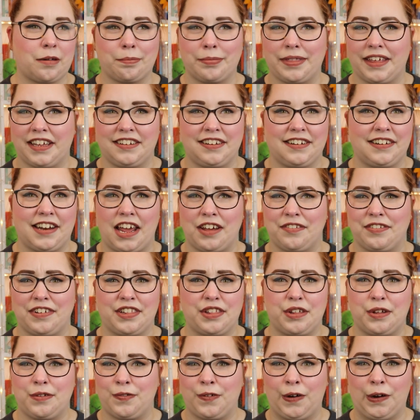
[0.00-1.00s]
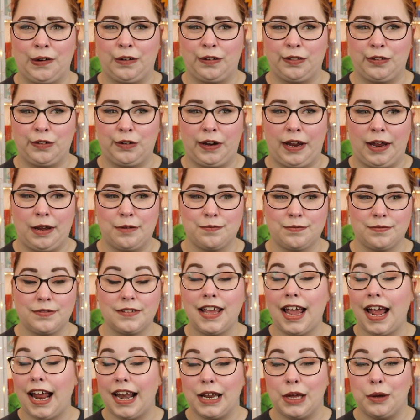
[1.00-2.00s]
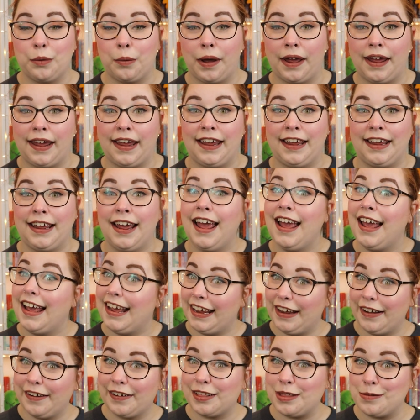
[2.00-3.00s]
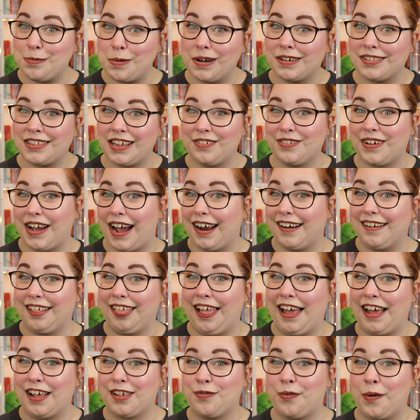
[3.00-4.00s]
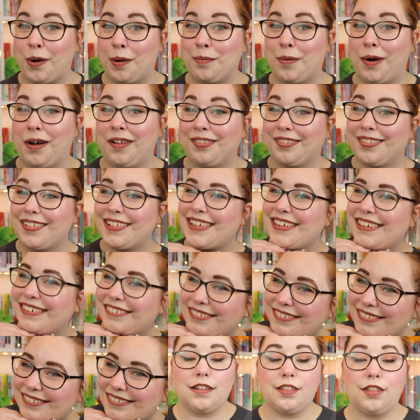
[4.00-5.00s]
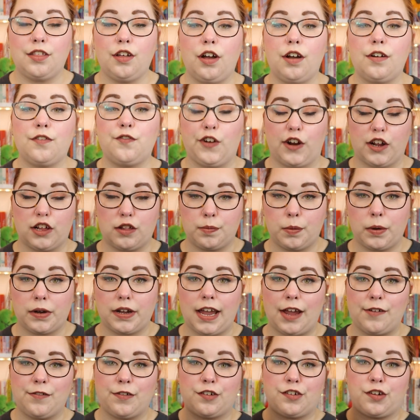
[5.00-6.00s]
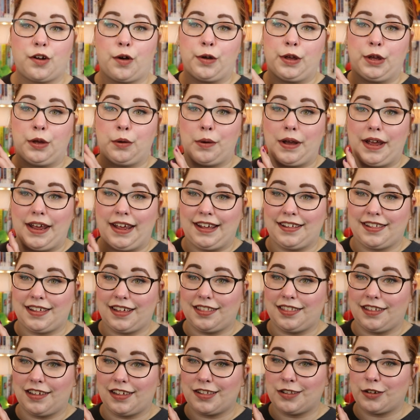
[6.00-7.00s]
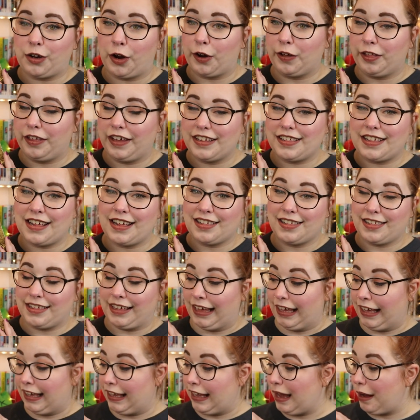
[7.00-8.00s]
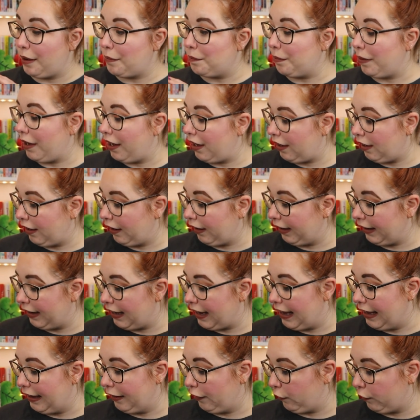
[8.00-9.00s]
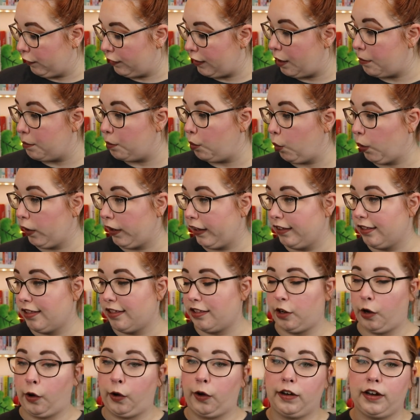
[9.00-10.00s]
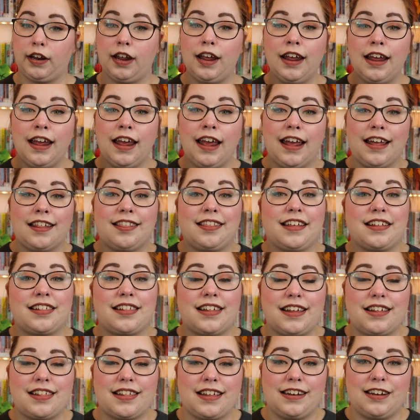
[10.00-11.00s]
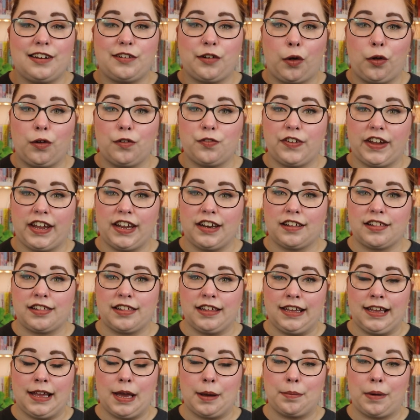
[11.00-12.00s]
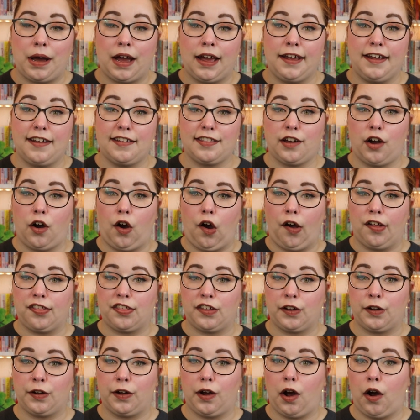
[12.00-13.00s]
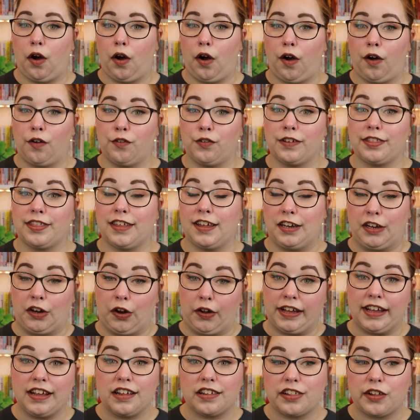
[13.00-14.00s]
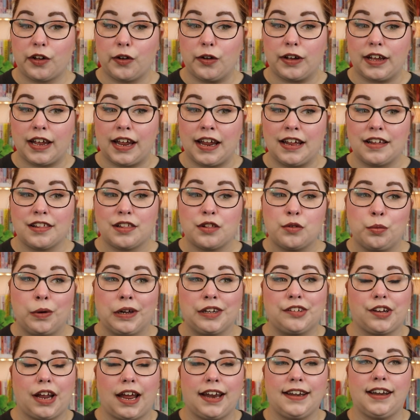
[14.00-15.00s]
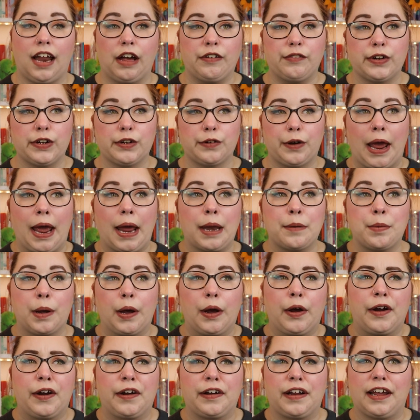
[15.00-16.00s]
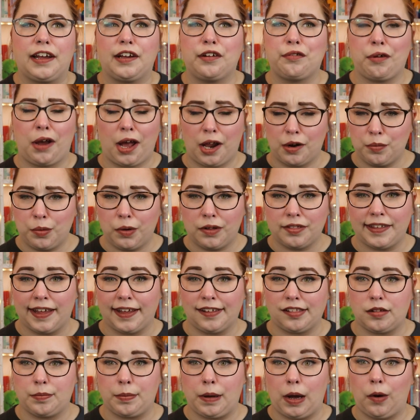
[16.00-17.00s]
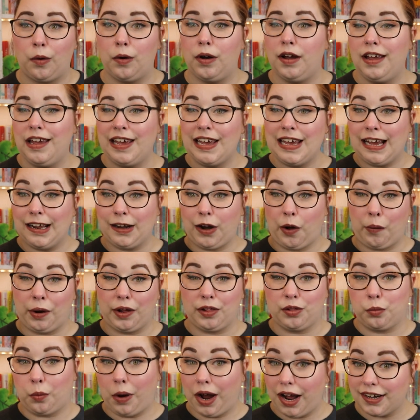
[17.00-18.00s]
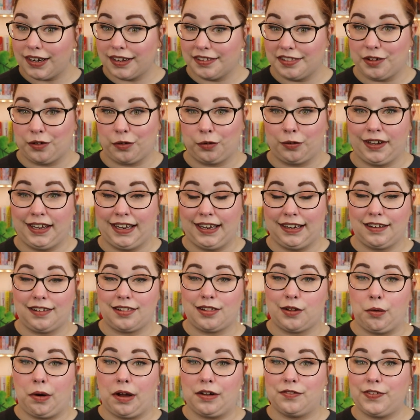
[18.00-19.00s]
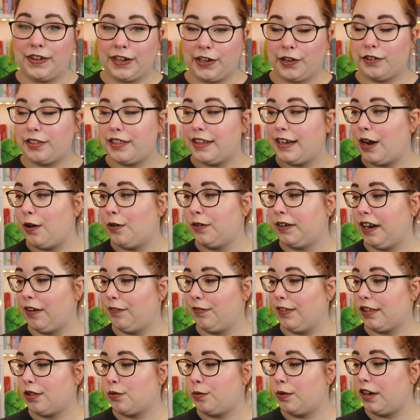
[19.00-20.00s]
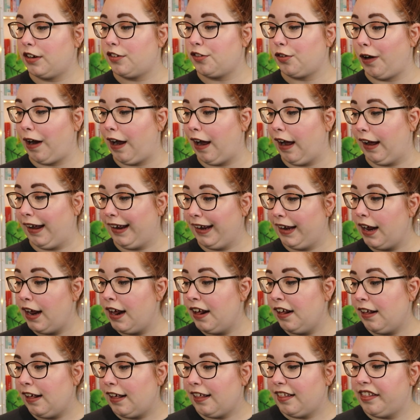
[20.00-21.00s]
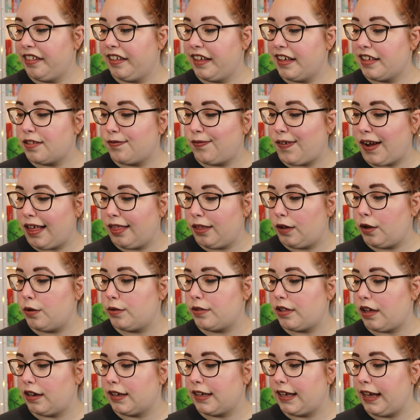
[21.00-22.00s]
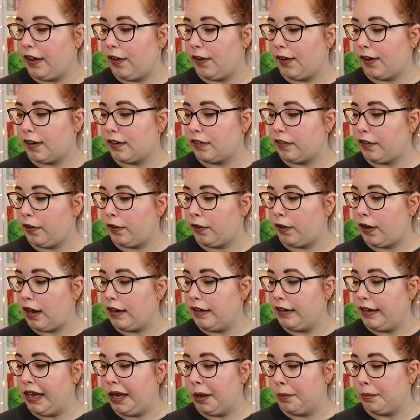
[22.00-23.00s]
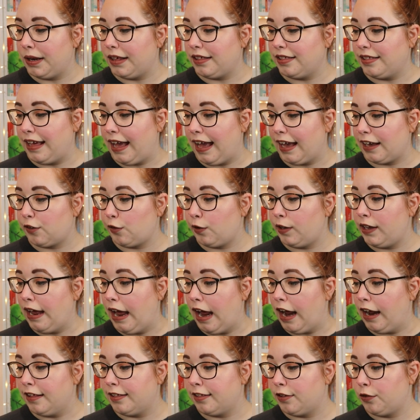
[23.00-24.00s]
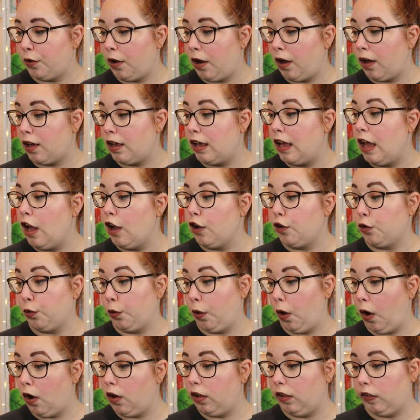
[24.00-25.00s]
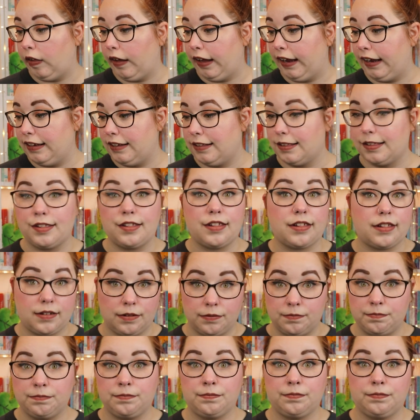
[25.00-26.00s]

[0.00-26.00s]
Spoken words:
something to dive into for another day. Anyway, here are the books I've gotten in the last 4 months. The first book I have to show you is The Starless Sea by Erin Morgenstern. This is an adult fantasy by the author of The Night Circus, which I never read but heard incredible things about and always wanted to read, so I figured that I would give this one a try. This follows a character named Zachary Ezra Rollins.